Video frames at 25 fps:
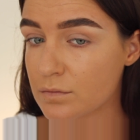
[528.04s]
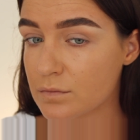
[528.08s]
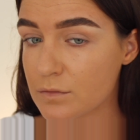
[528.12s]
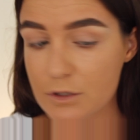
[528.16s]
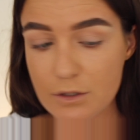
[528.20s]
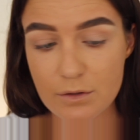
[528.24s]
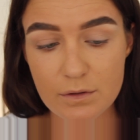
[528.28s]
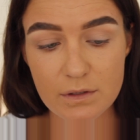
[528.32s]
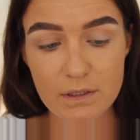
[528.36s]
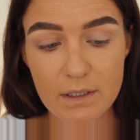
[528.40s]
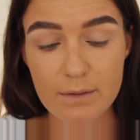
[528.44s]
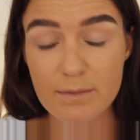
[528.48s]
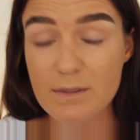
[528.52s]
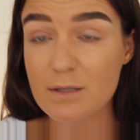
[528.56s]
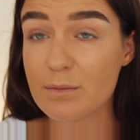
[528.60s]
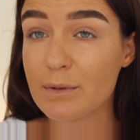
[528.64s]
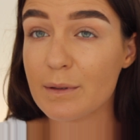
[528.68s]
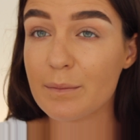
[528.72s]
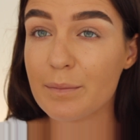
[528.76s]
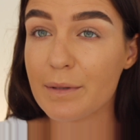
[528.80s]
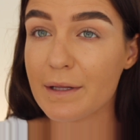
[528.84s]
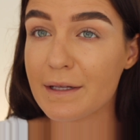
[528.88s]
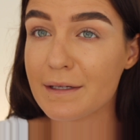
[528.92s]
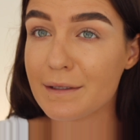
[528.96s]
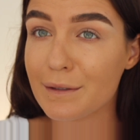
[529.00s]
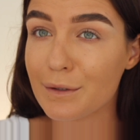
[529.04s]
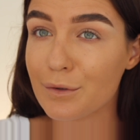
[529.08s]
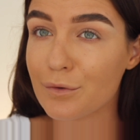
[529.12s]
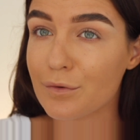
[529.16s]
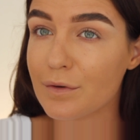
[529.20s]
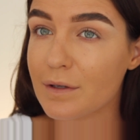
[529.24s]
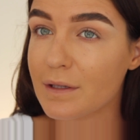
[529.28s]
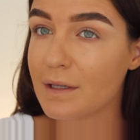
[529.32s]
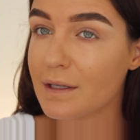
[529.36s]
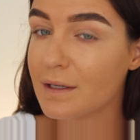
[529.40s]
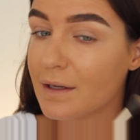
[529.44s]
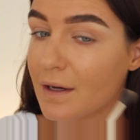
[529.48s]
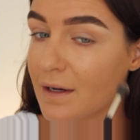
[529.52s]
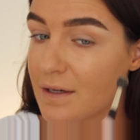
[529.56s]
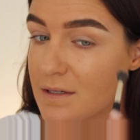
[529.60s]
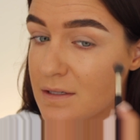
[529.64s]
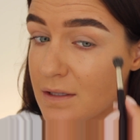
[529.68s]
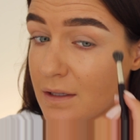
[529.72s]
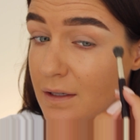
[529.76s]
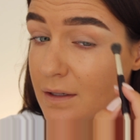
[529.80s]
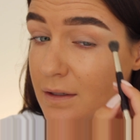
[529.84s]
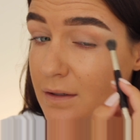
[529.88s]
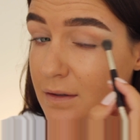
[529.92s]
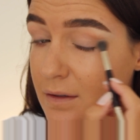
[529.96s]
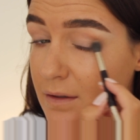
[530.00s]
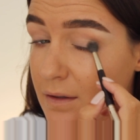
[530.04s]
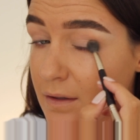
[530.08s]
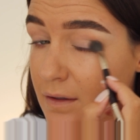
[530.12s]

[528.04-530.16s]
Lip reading: So it seems to be blending really nicely.